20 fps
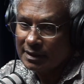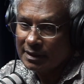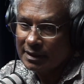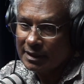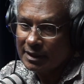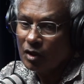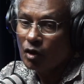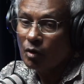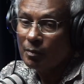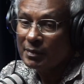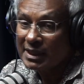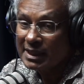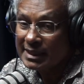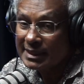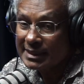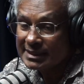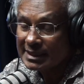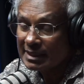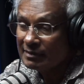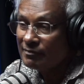economically
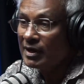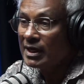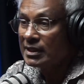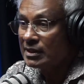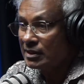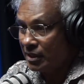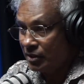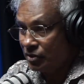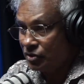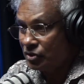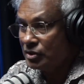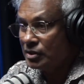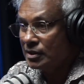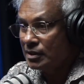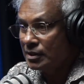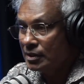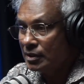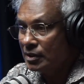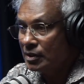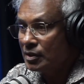disadvantaged
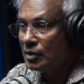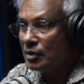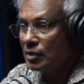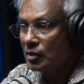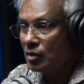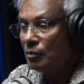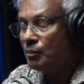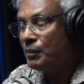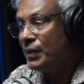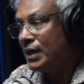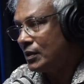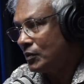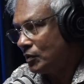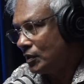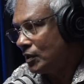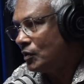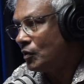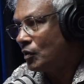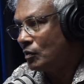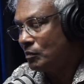compared to
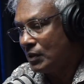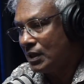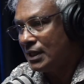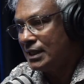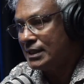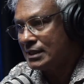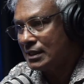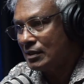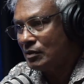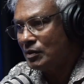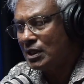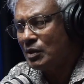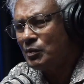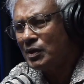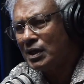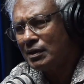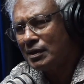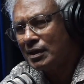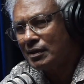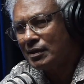the non-Malays.
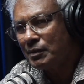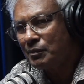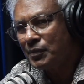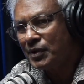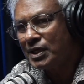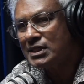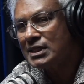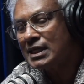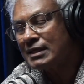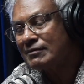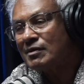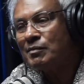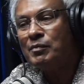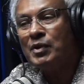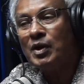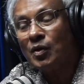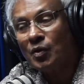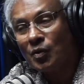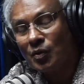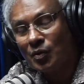The British left them
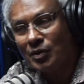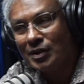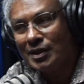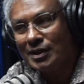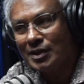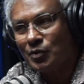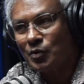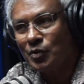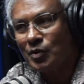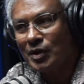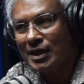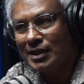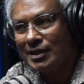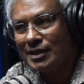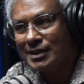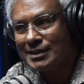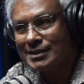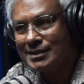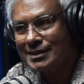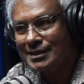alone in the rural
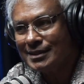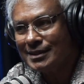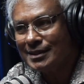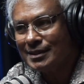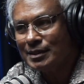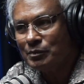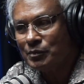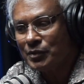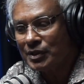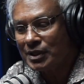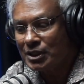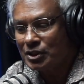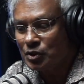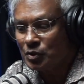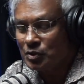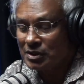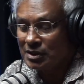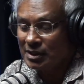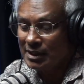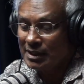areas. British
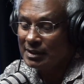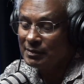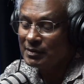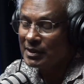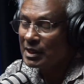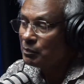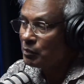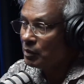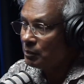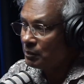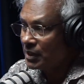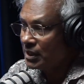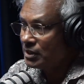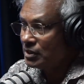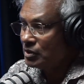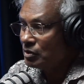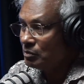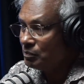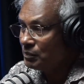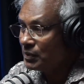used the immigrant
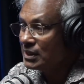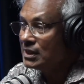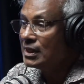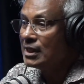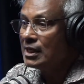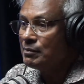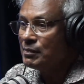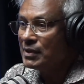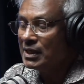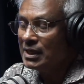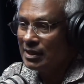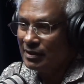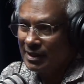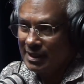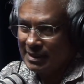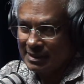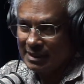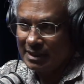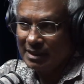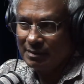population to build the urban
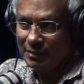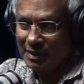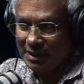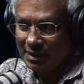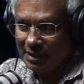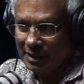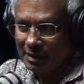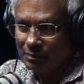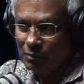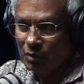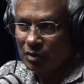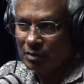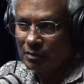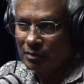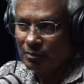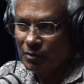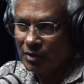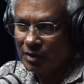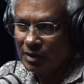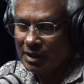areas in the
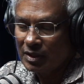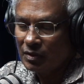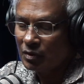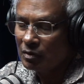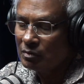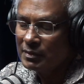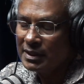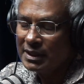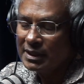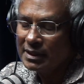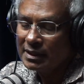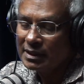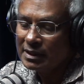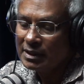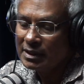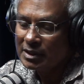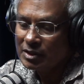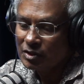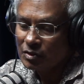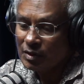modern economy.
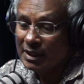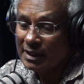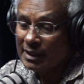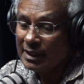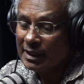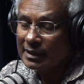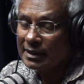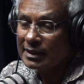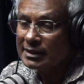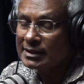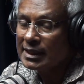So at